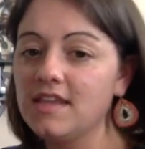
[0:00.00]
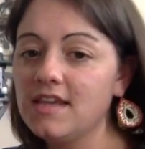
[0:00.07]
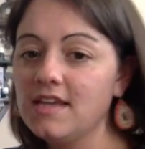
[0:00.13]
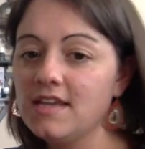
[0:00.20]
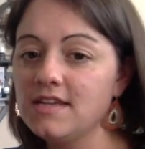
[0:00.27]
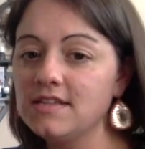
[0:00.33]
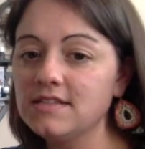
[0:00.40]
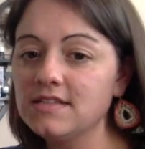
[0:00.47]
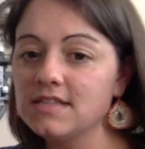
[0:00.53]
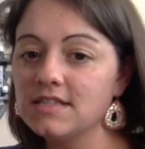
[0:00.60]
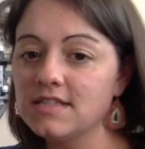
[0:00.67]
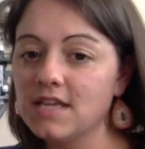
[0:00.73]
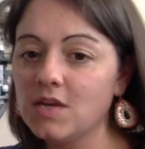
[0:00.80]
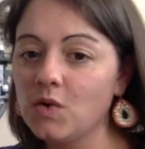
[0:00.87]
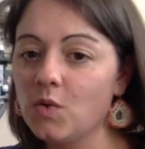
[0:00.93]
these
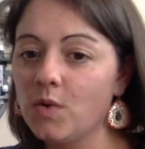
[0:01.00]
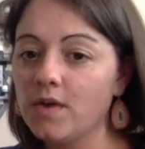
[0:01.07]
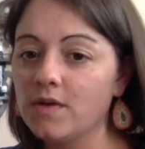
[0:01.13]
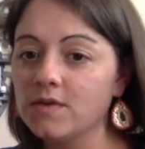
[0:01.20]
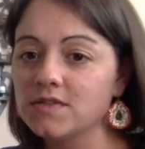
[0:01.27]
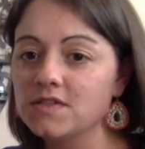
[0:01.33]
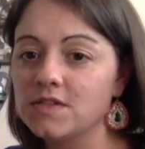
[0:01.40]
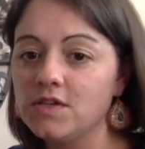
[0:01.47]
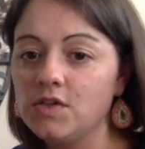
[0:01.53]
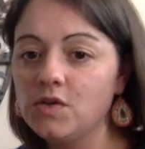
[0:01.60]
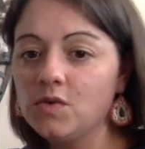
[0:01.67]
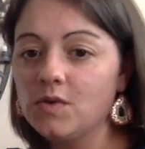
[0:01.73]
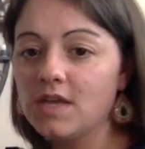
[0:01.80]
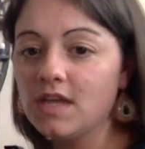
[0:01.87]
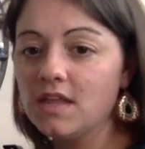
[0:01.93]
10 oils.
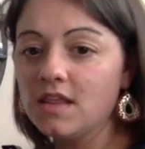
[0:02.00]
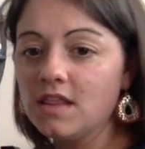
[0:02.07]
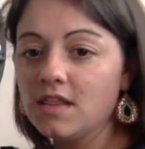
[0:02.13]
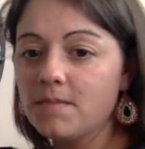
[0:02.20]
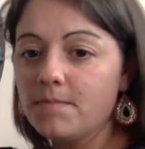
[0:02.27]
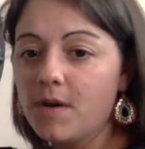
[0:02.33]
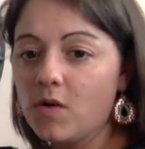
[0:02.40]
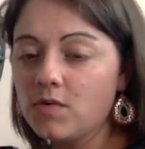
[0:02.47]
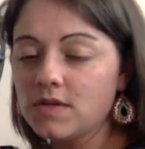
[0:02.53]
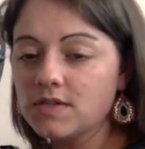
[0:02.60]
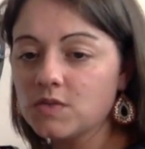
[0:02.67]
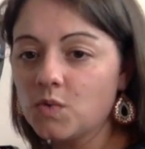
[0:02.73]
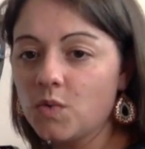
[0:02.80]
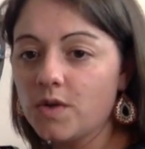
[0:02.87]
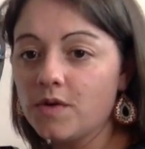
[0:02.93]
You get the
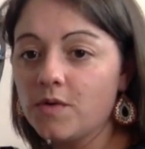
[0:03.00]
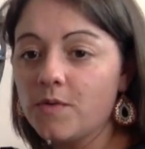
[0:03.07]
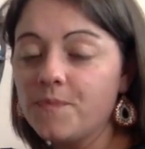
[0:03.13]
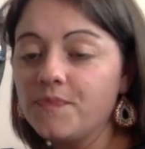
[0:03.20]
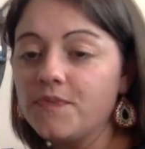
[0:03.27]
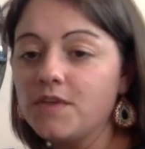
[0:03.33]
bonus oil.